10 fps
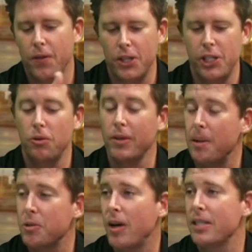The children
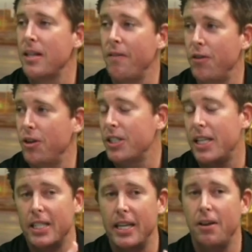come to us in their first
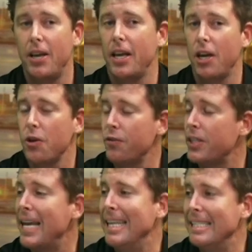season. It goes for
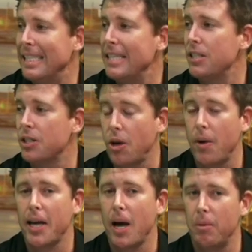10 seasons, so
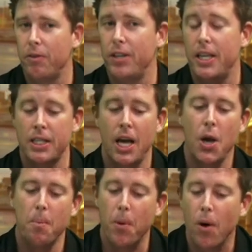a couple of years.
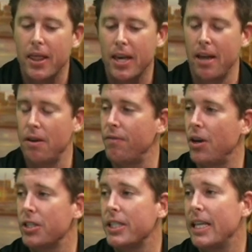By the end of
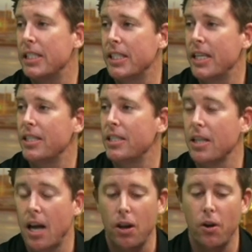those 10
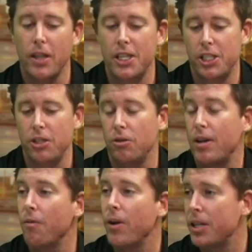seasons, a lot of these
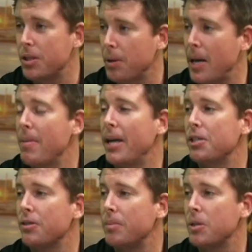children are ready to play
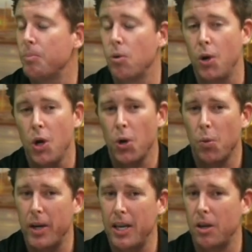mainstream sport.
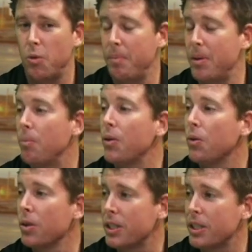We equip them with
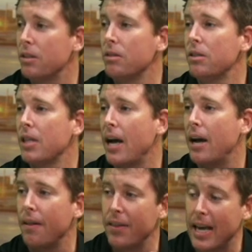all the skills,
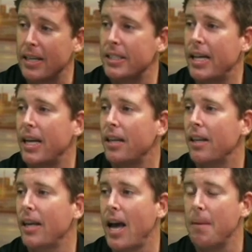the understanding of
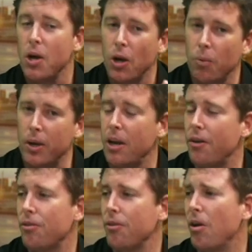the game. We
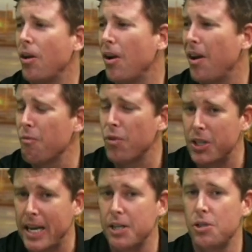go through on a
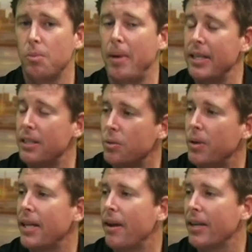rotational basis
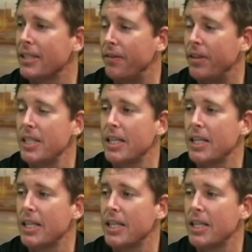with our activities.